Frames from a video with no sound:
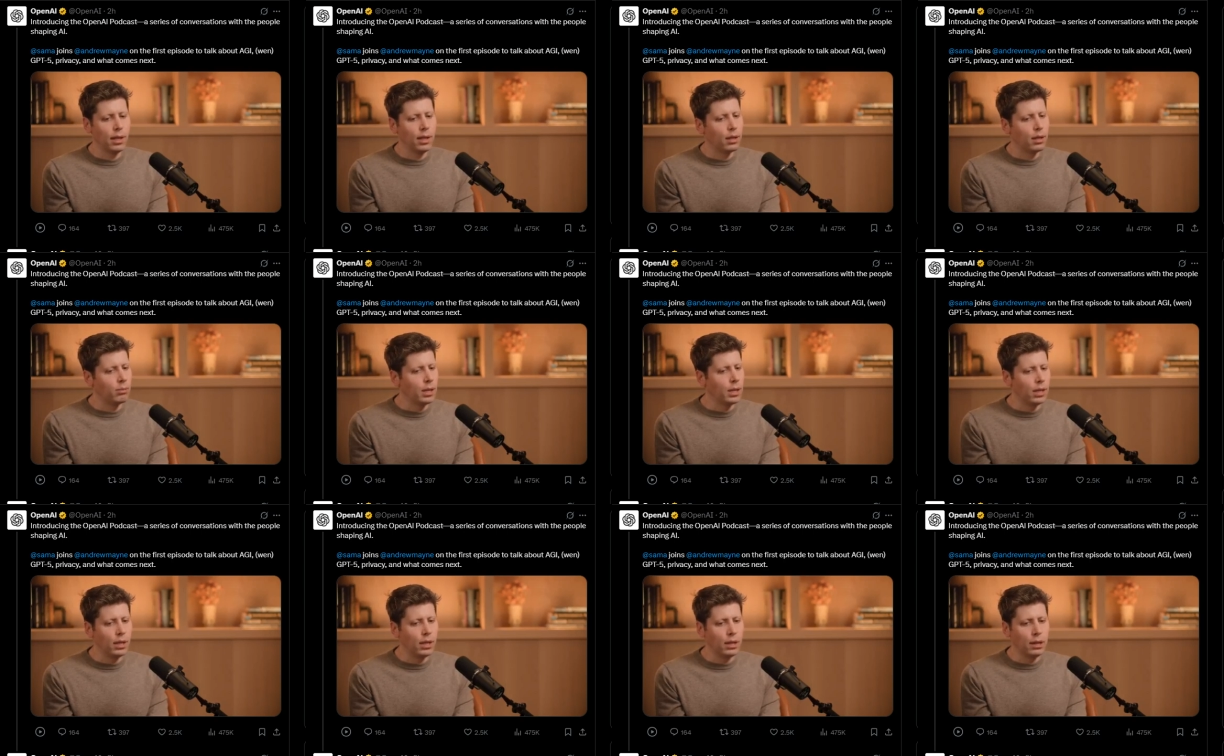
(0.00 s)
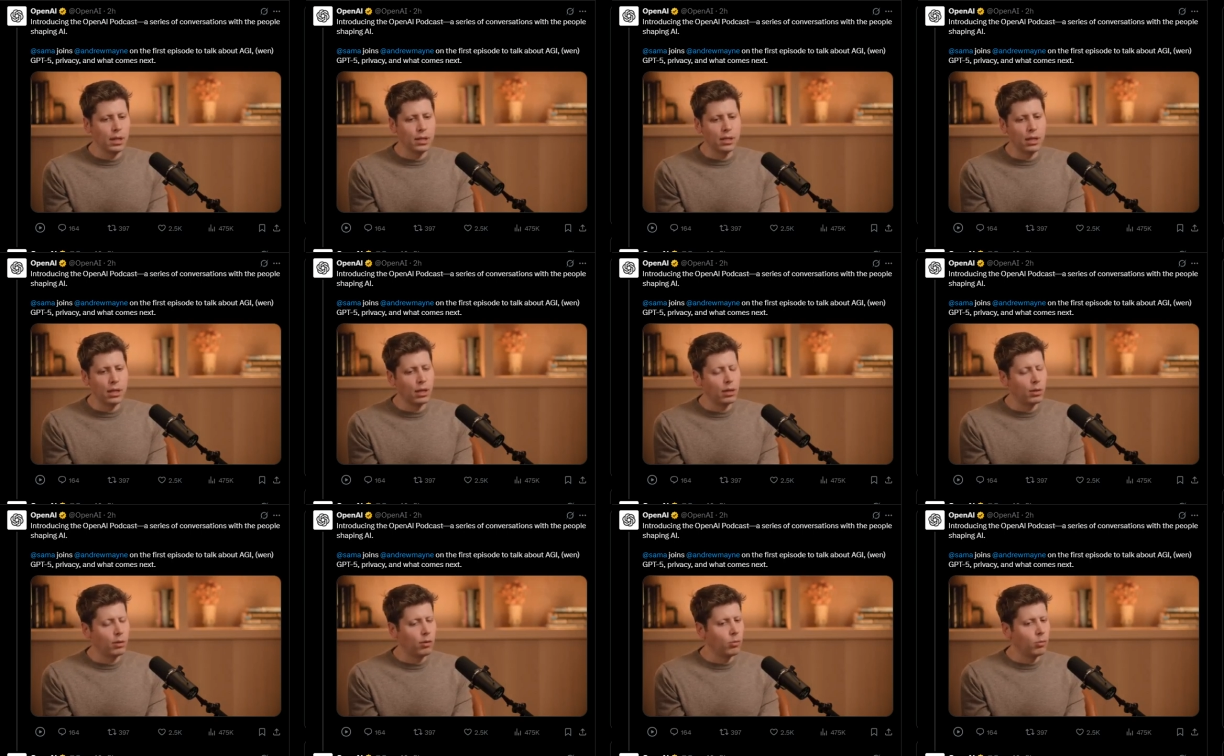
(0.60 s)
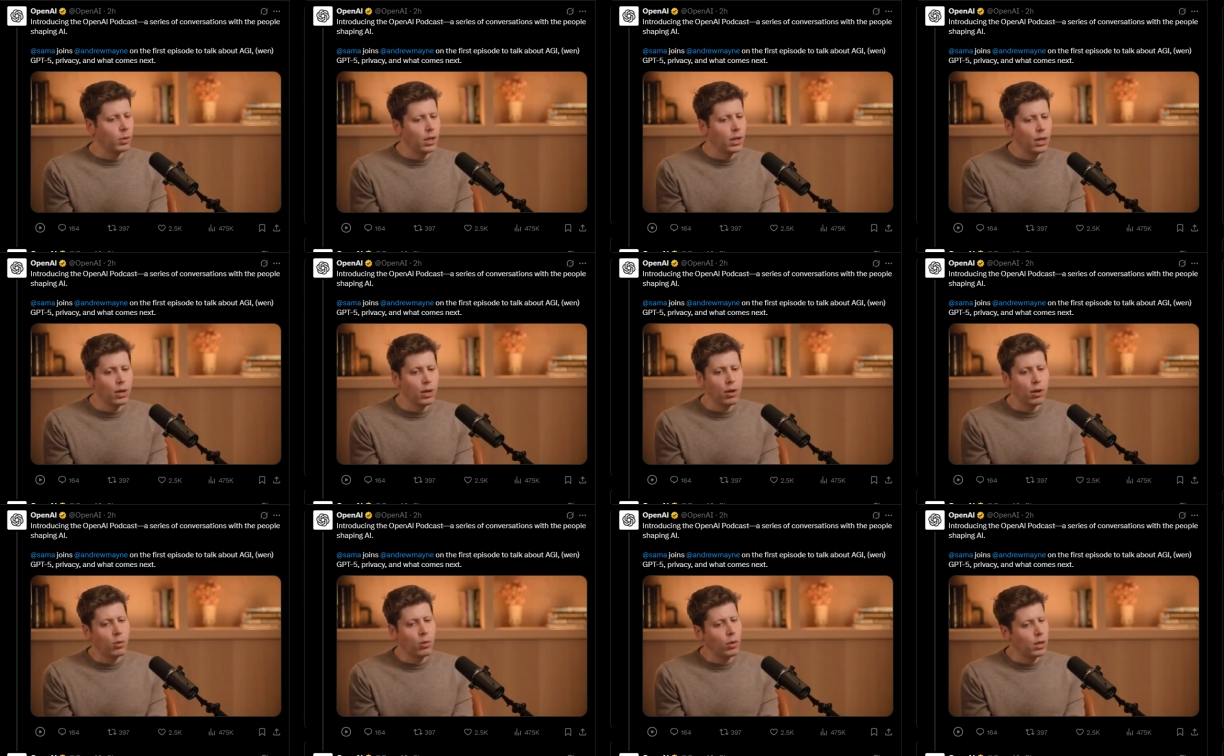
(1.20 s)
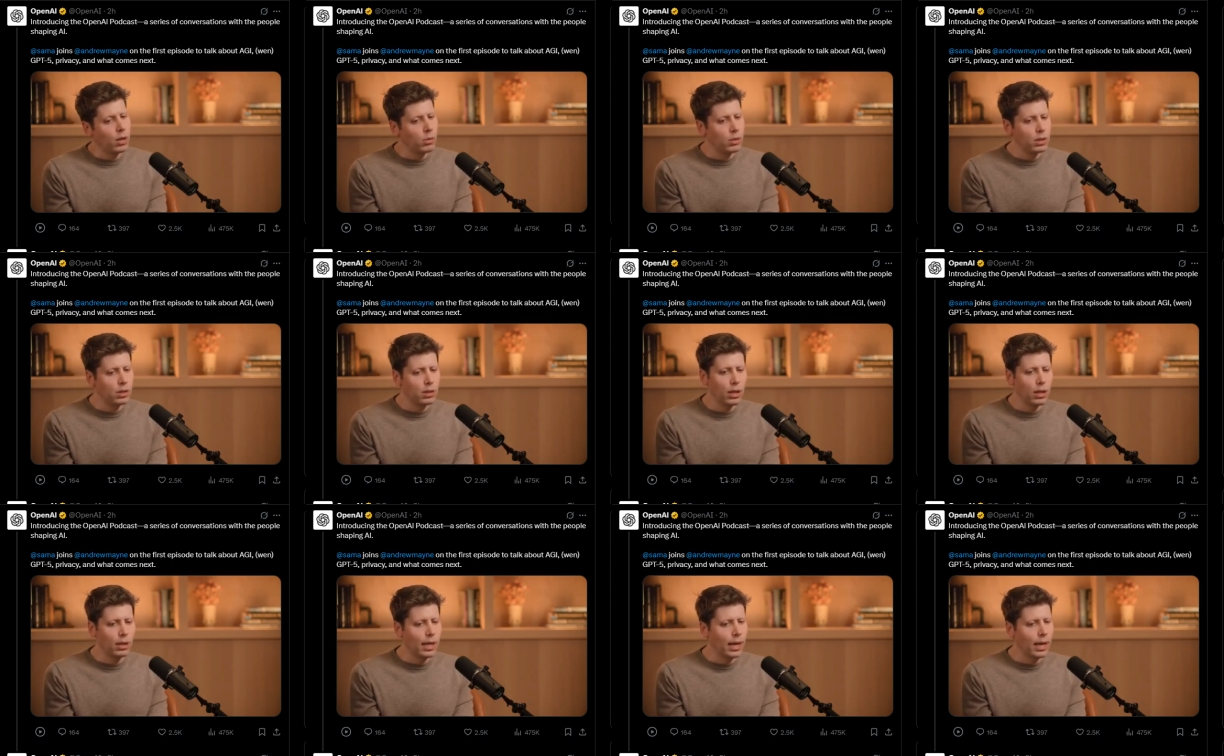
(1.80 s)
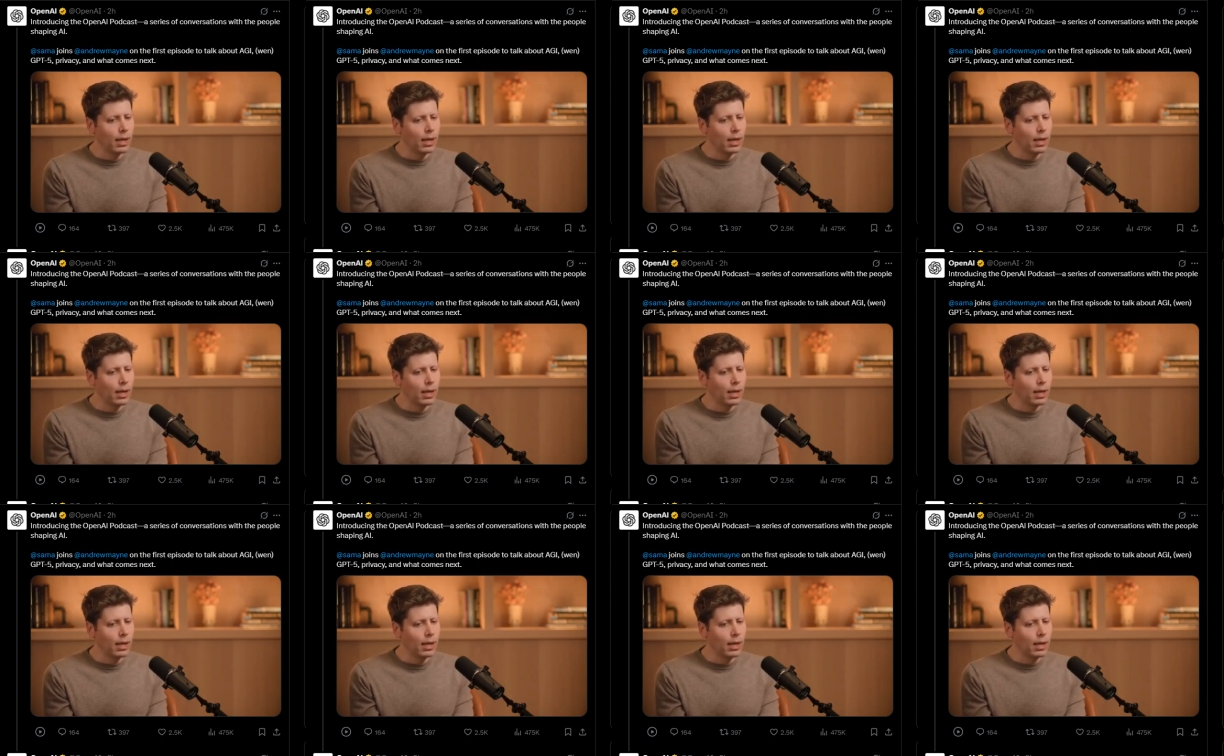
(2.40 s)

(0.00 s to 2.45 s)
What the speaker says: in a meeting, listen to the whole meeting, know what it was